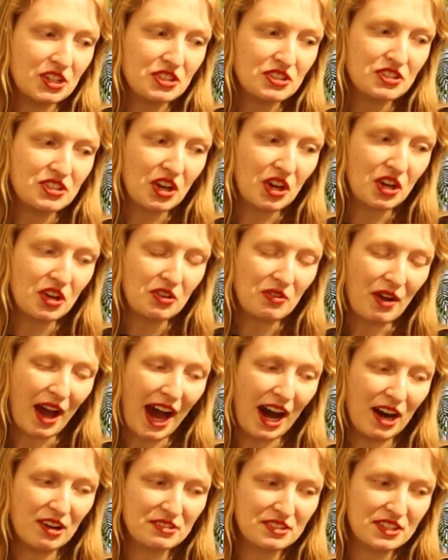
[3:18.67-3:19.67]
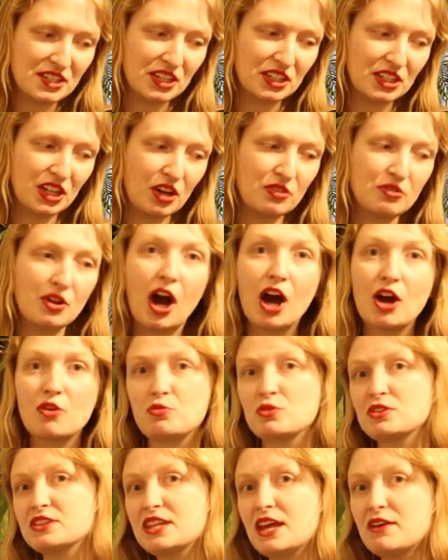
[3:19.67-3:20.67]
So housing alone, I
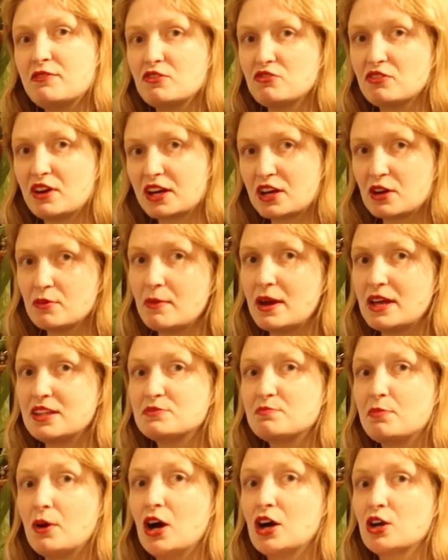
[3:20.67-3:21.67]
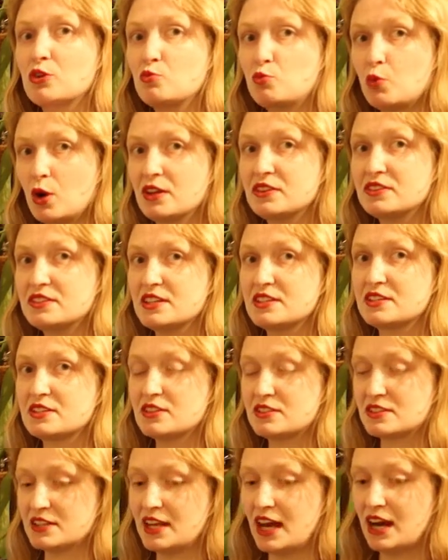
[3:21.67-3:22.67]
would never recommend buying one
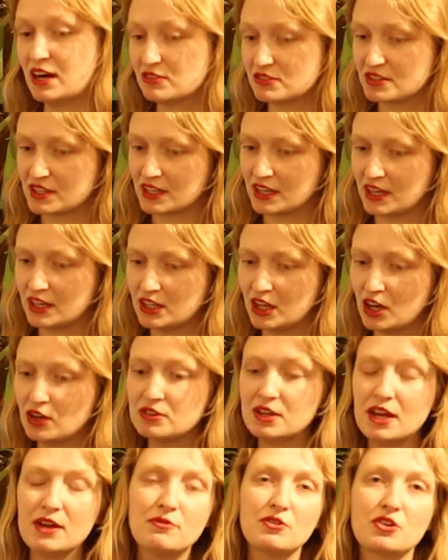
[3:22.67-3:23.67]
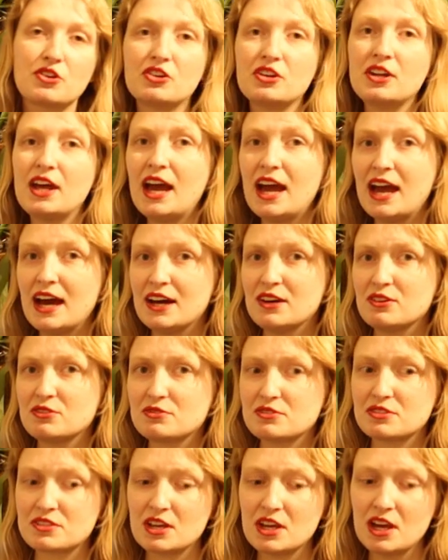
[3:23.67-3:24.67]
discus and housing it alone. If you're going to
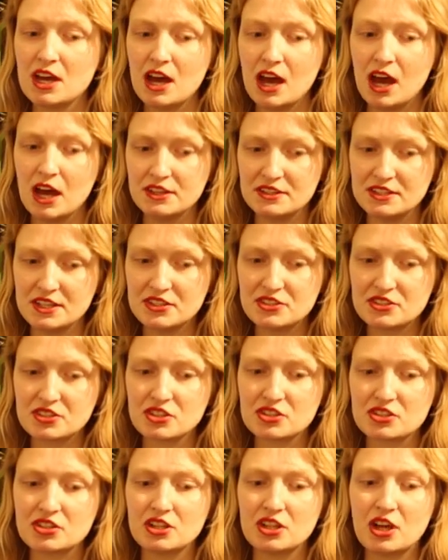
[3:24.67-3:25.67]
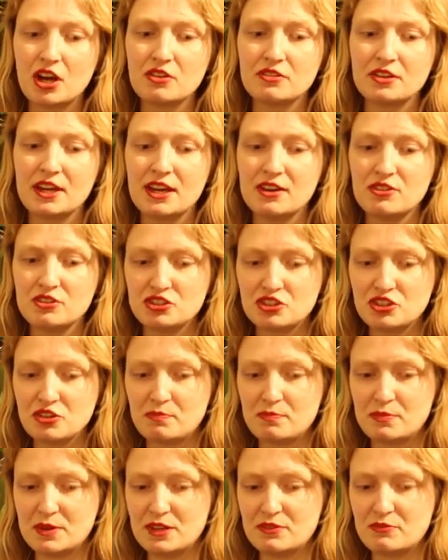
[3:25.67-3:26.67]
house a discus alone, it
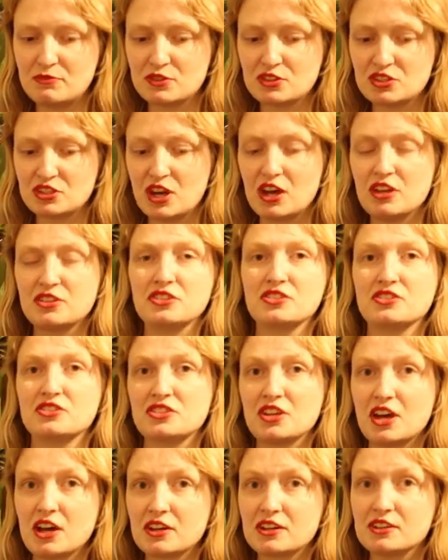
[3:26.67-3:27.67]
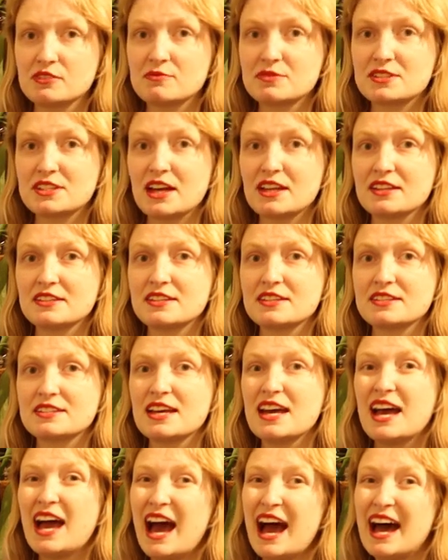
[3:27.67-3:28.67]
should be for certain
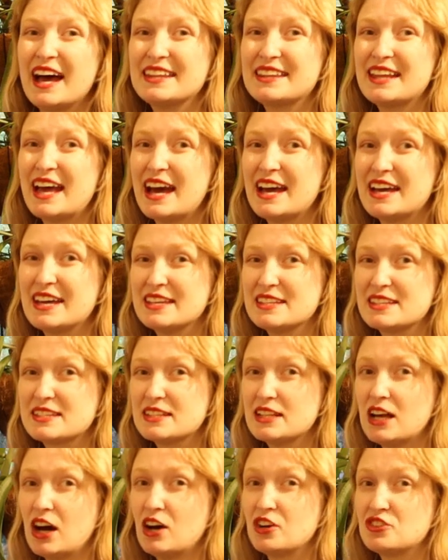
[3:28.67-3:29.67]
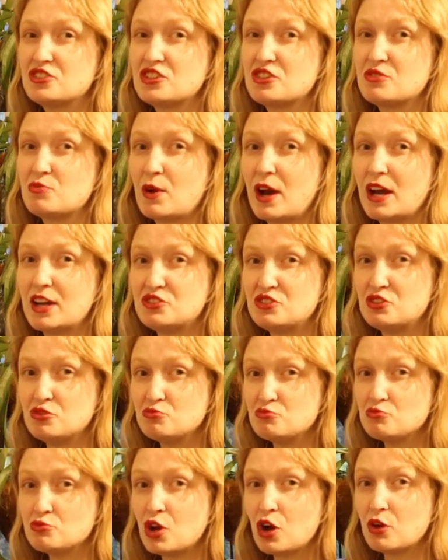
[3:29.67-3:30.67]
circumstances, and that is largely where
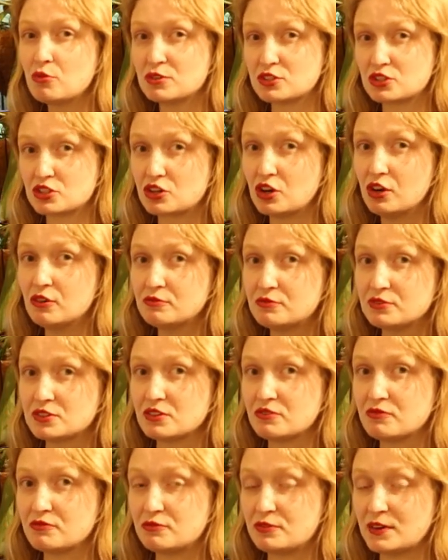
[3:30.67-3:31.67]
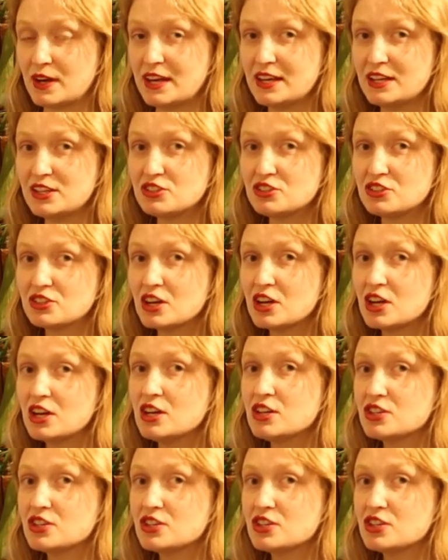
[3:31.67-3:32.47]
you know it's a confident fish.